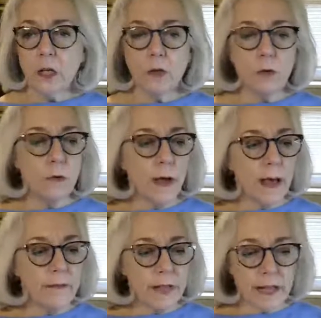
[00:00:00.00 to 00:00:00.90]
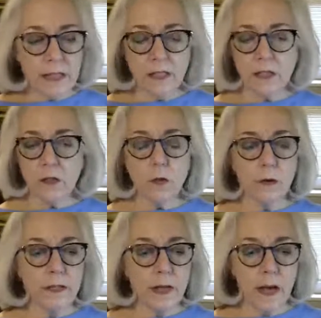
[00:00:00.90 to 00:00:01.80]
You have an accident,
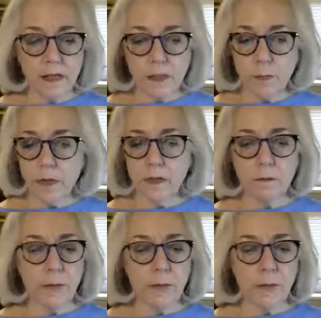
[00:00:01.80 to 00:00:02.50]
you're in the hospital,